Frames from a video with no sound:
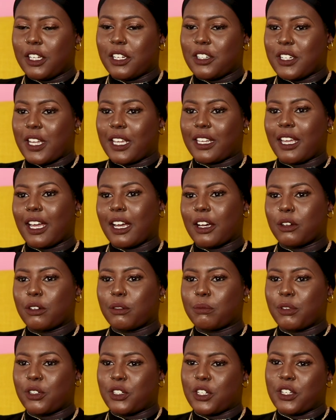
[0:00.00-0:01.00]
You can check
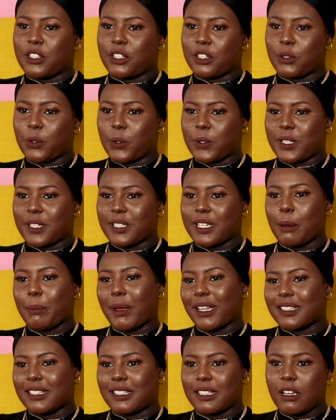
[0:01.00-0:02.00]
out producing
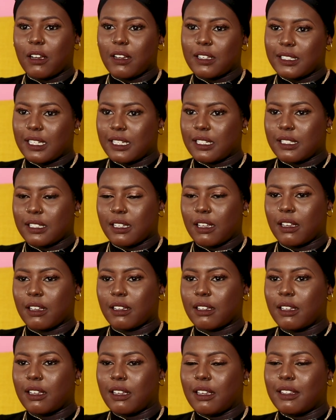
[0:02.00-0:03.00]
courses at Battersea Arts
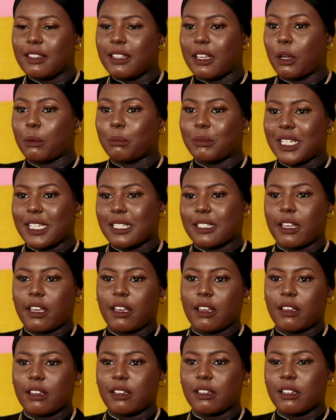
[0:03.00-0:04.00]
Centre, the
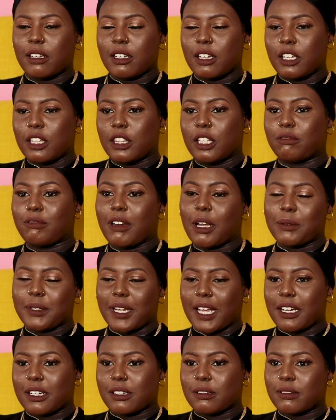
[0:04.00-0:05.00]
Almeida, the
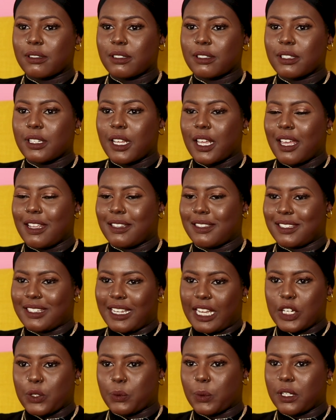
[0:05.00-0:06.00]
Roundhouse,
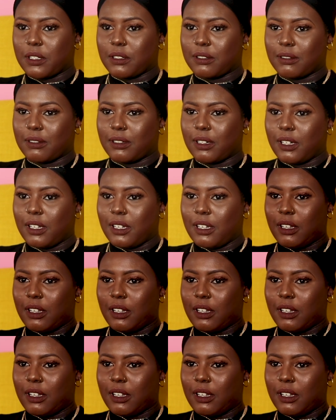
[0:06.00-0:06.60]
and Stage One.